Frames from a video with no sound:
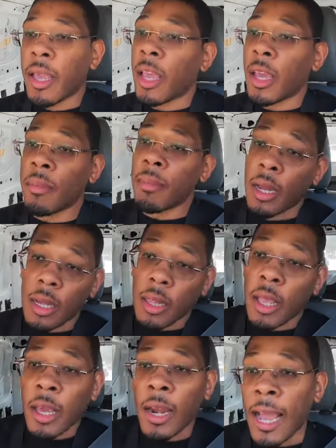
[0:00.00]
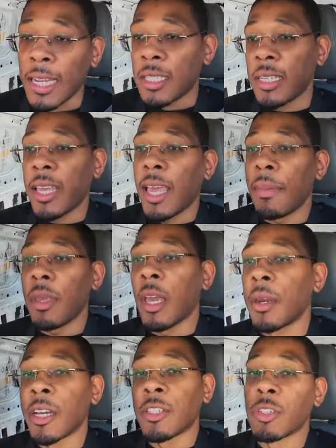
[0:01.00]
and my client actually gave
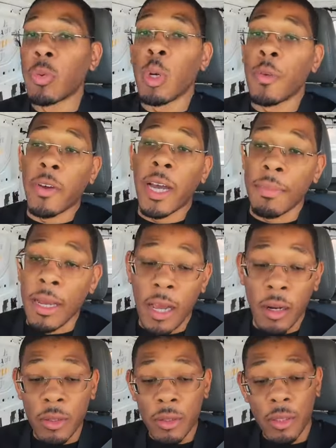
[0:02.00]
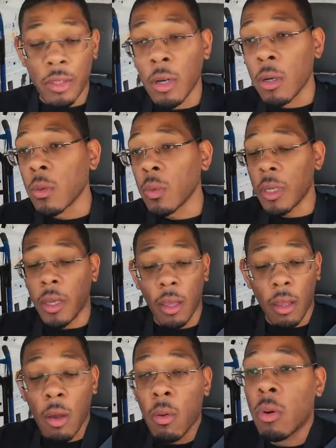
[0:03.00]
me an extra $25, so we
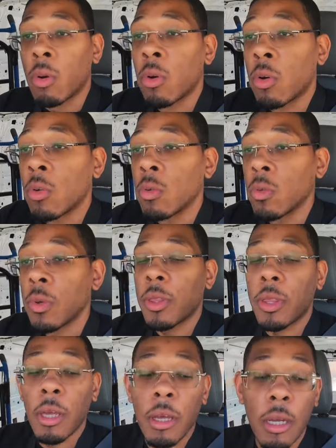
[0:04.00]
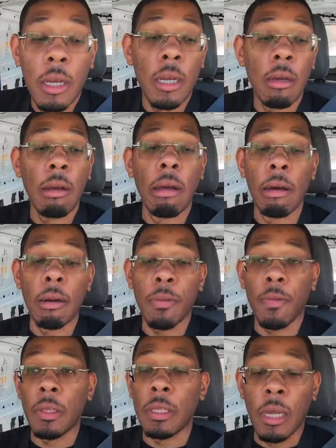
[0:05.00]
going home with the uh,
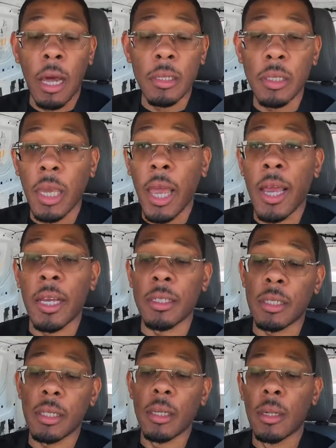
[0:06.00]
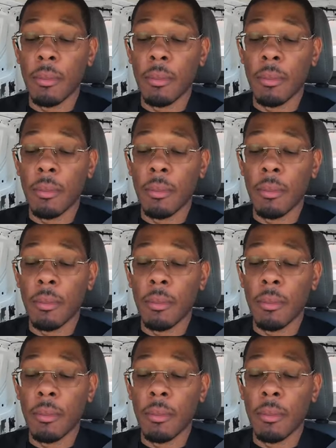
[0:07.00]
150000 cash.